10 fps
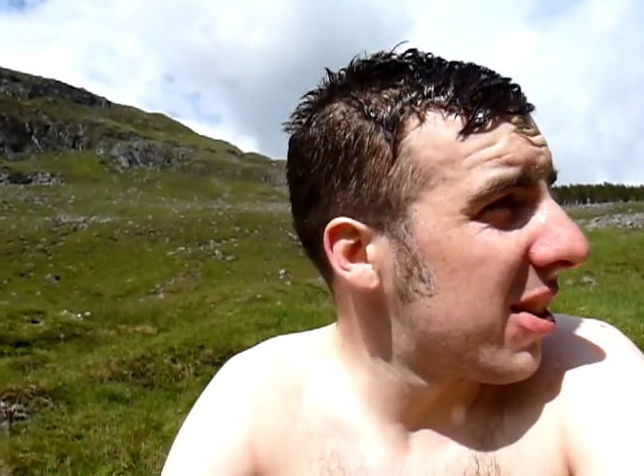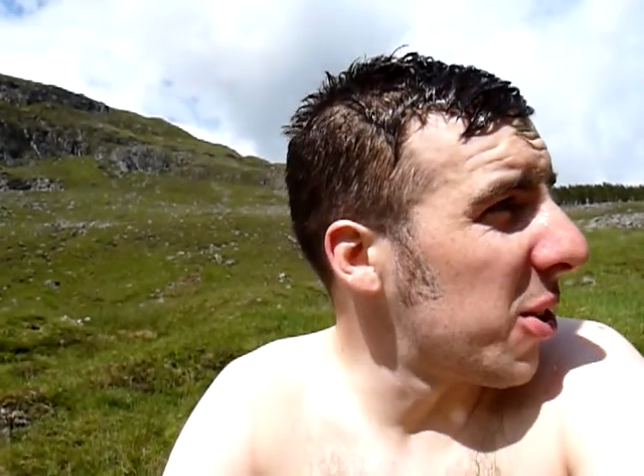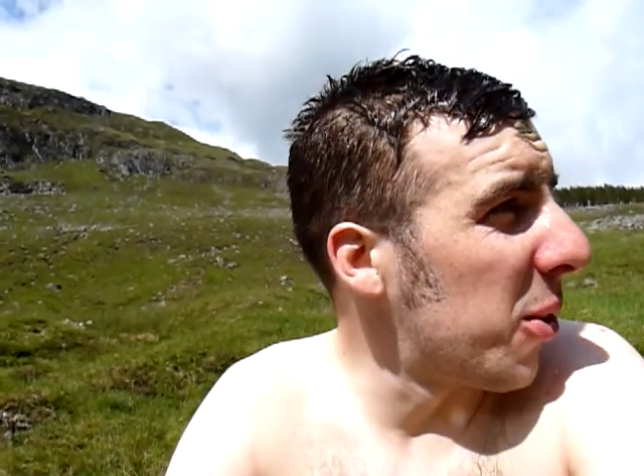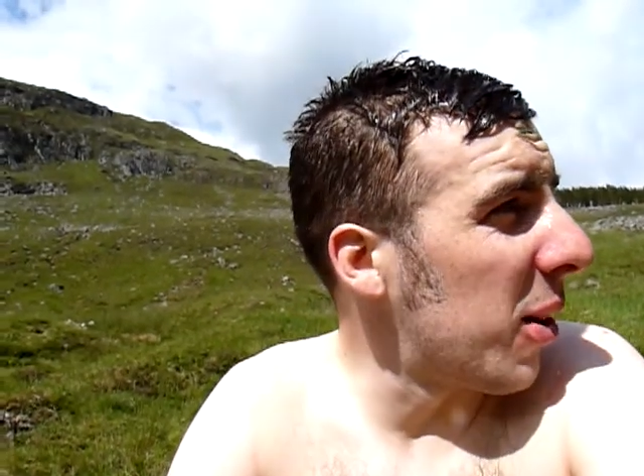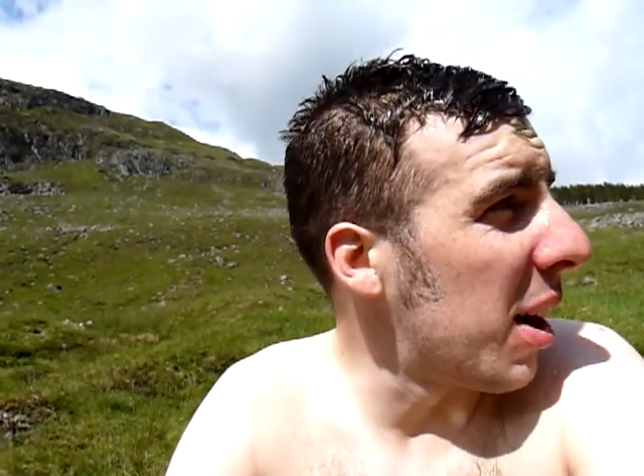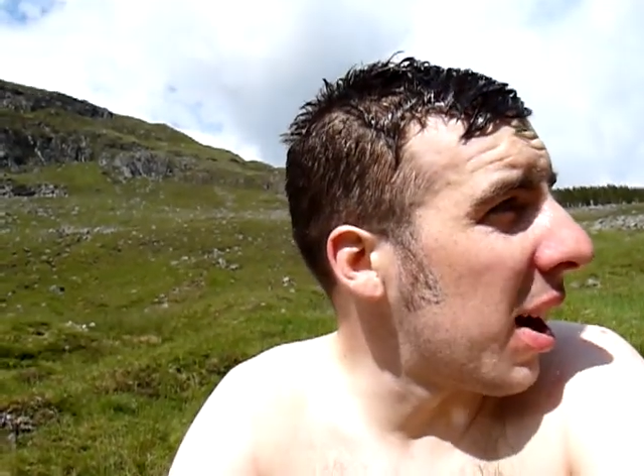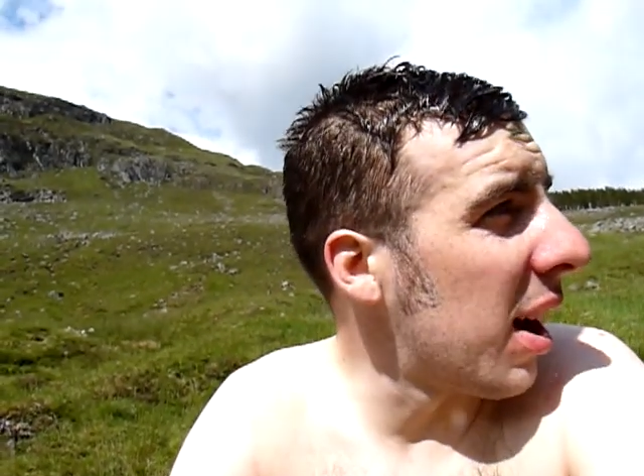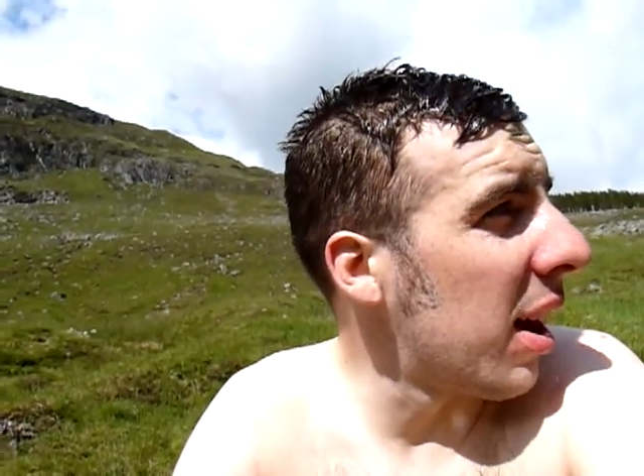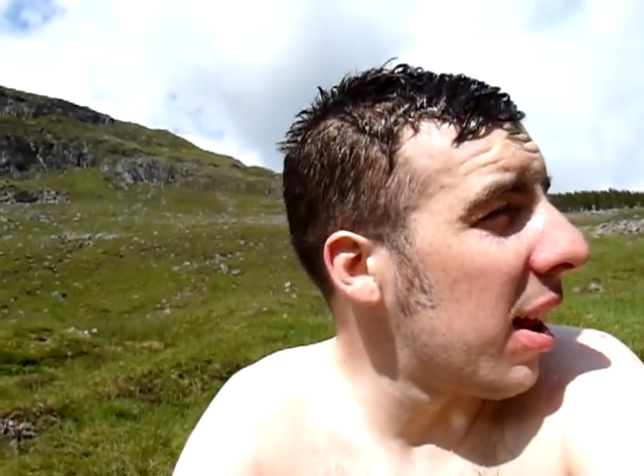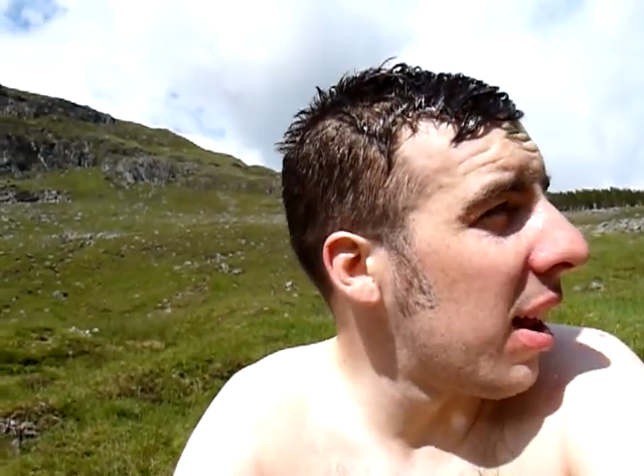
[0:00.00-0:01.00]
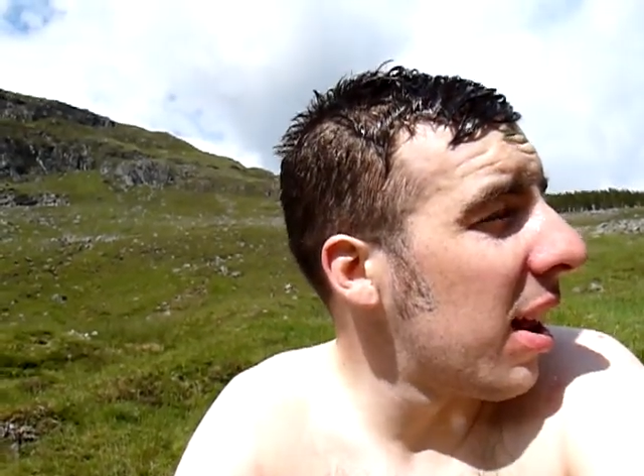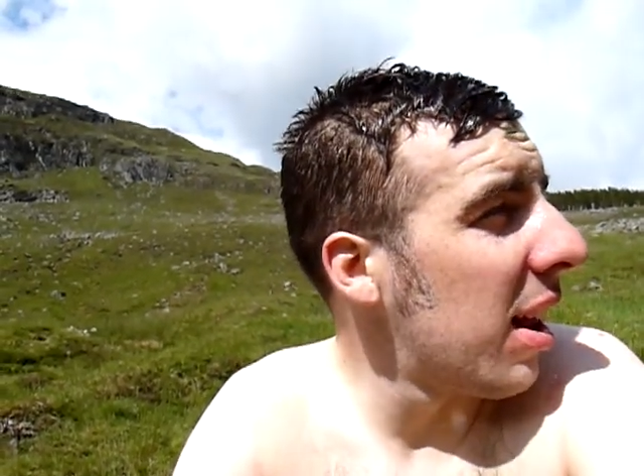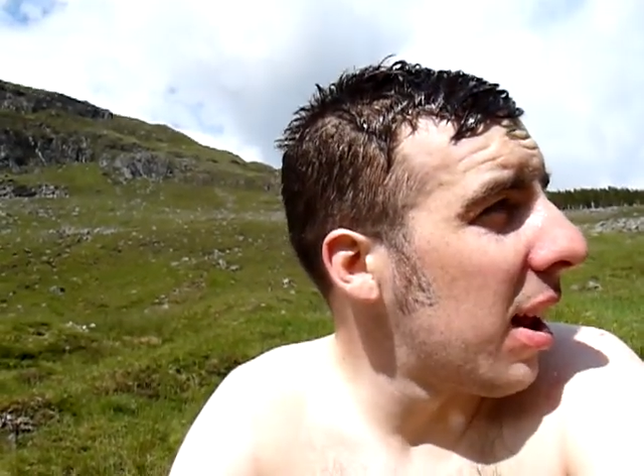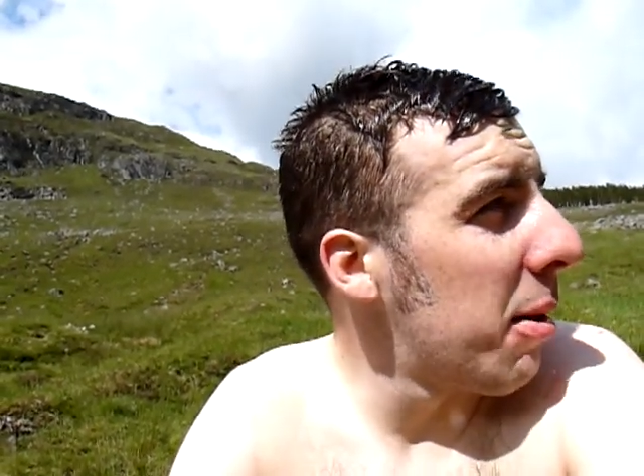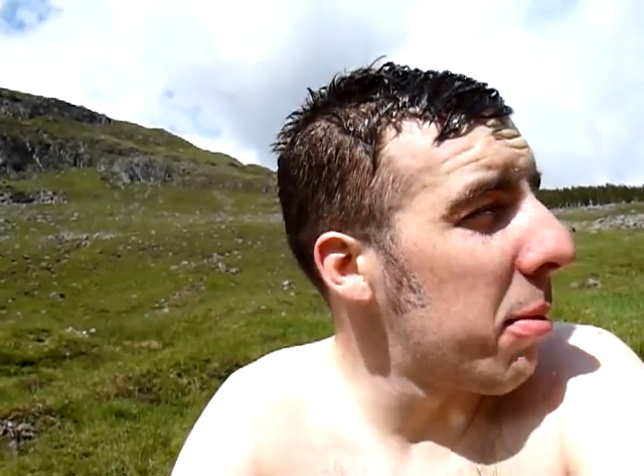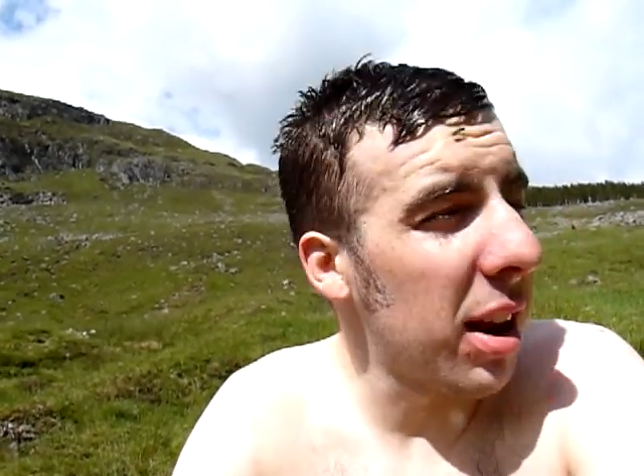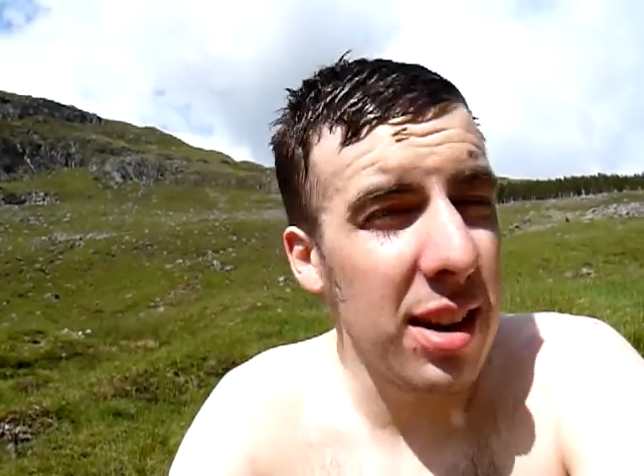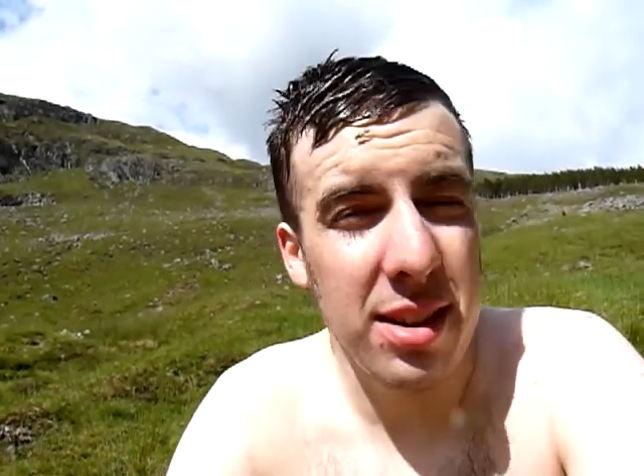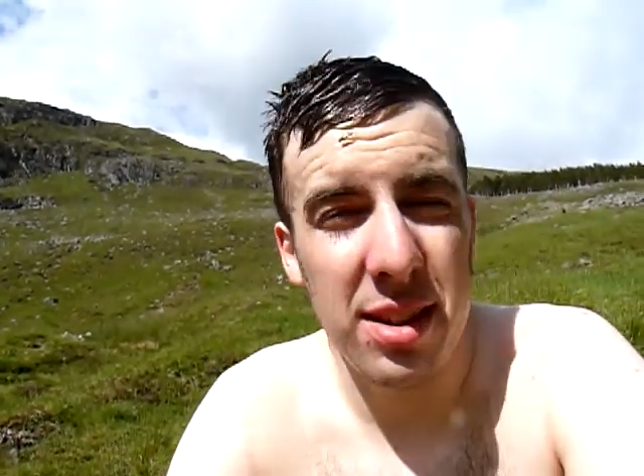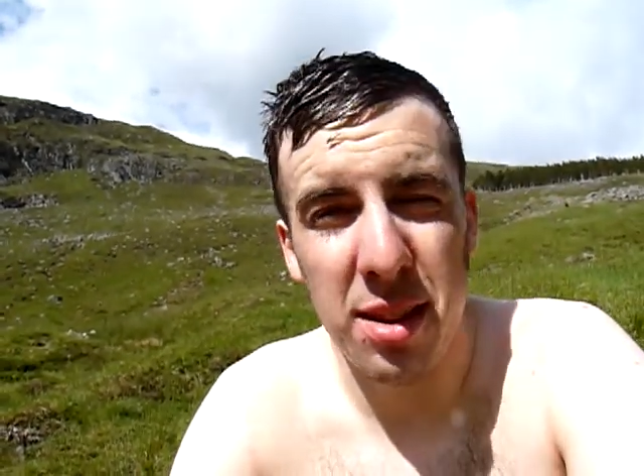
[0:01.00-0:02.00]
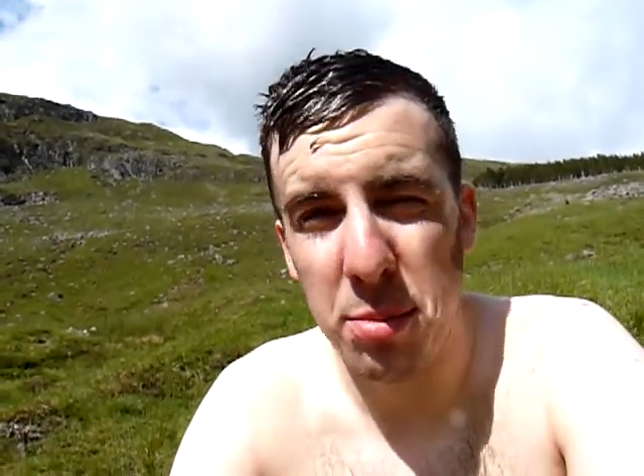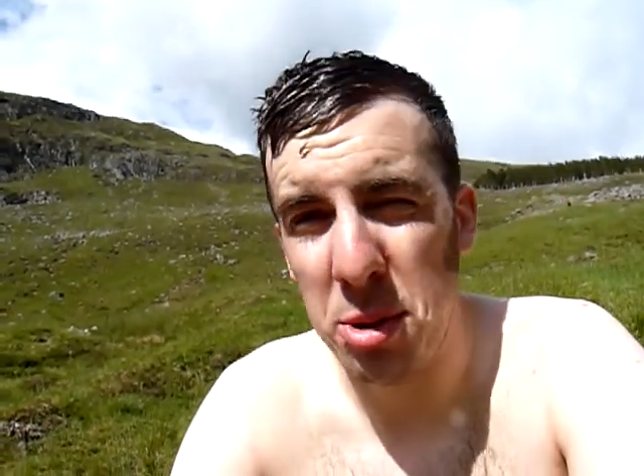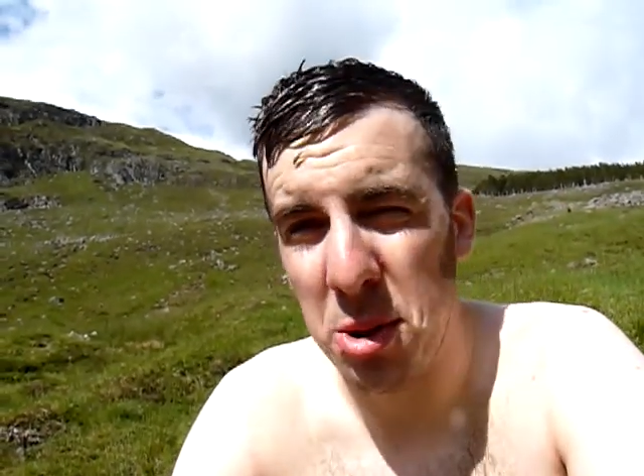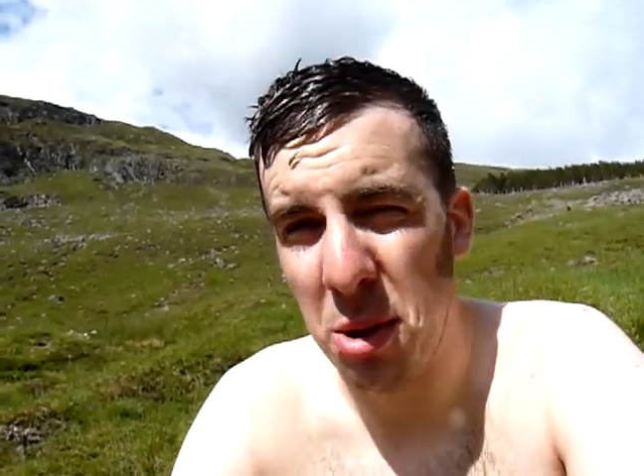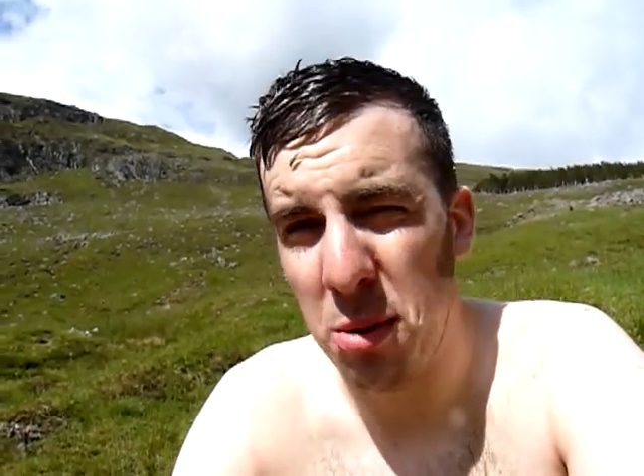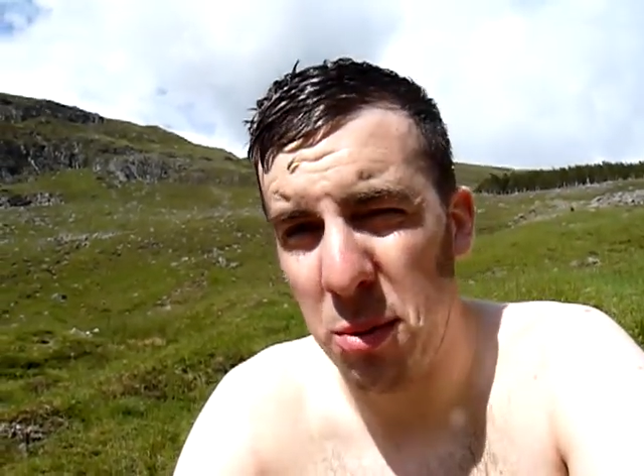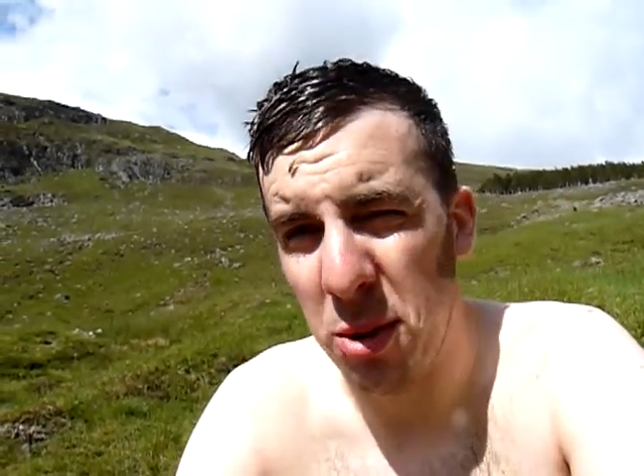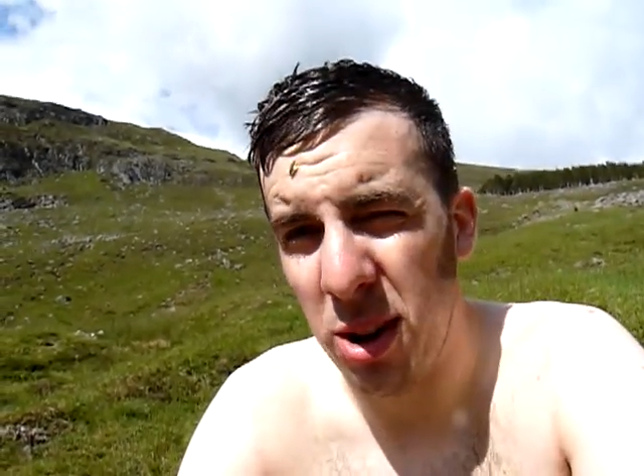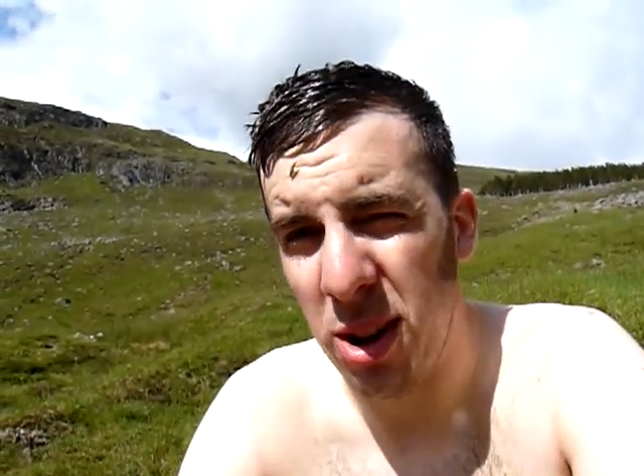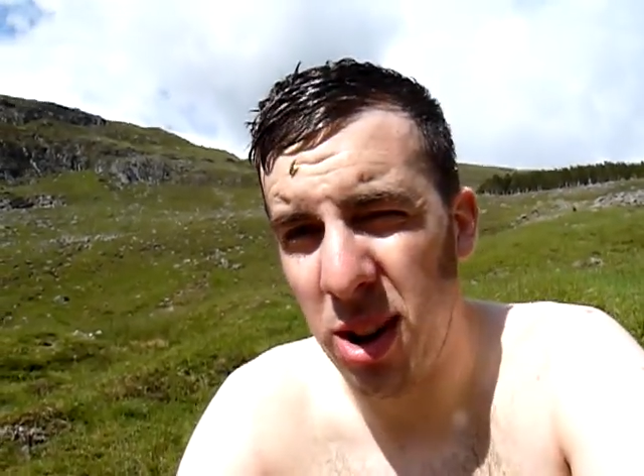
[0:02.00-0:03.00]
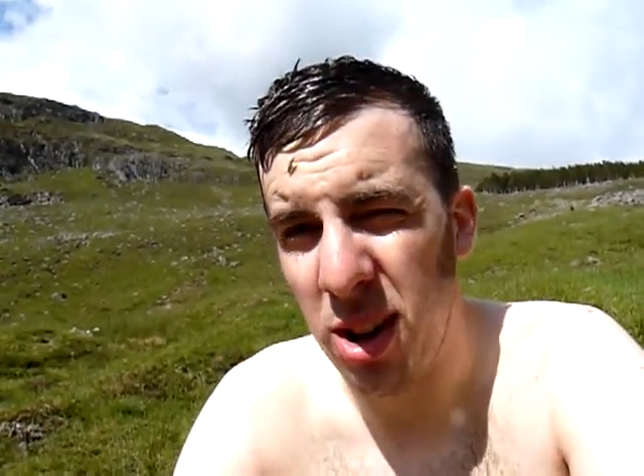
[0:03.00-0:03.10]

So plan is just to push on for